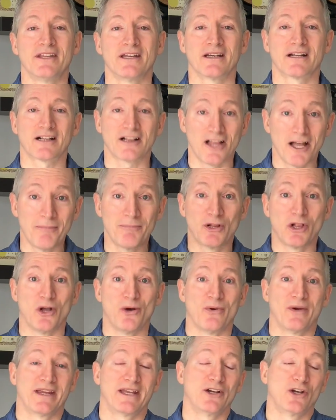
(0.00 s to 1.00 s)
club
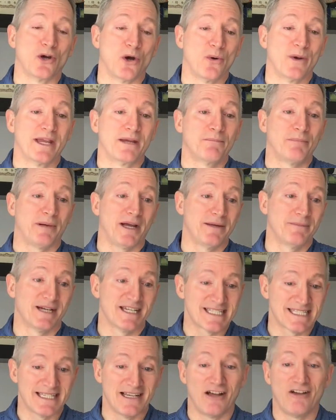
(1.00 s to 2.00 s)
going by
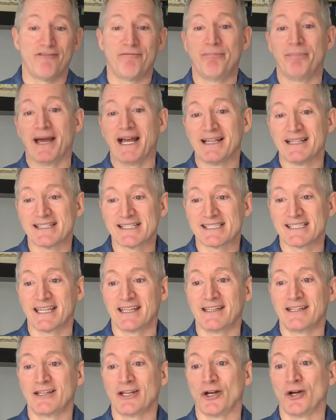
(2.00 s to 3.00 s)
myself,
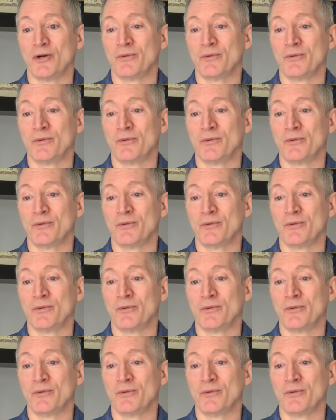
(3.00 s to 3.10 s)
balancing,